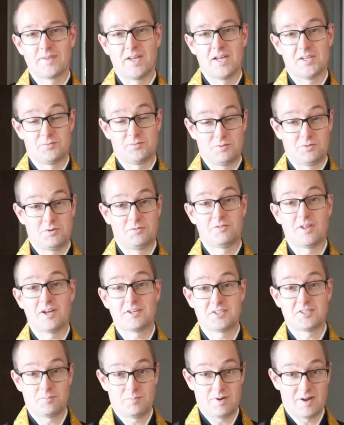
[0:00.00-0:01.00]
as we
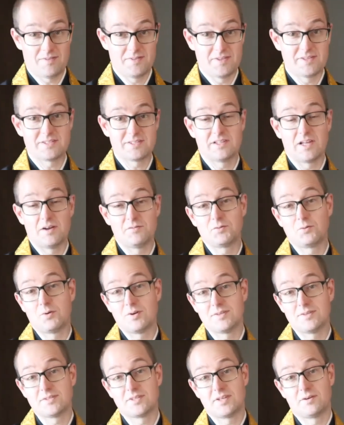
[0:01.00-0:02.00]
reflect upon these loved
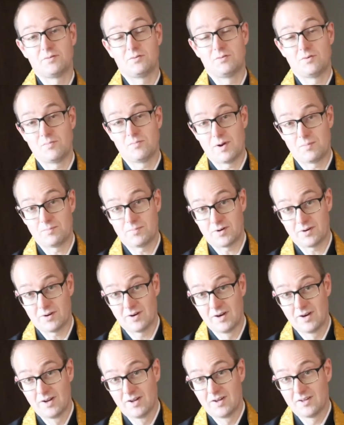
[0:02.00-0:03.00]
ones that we remember
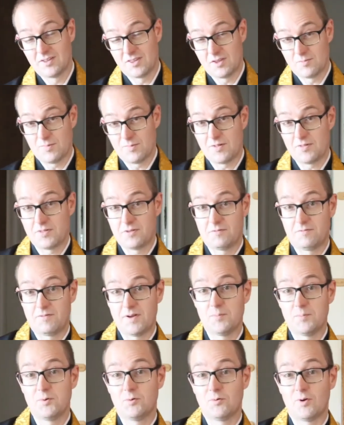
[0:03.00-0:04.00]
in the month of
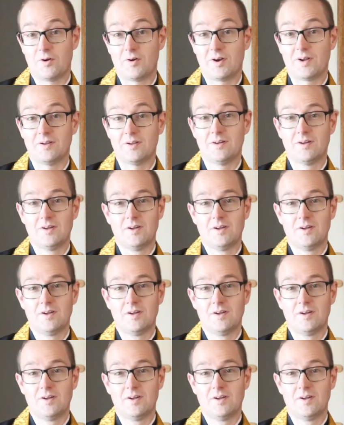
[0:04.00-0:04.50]
February,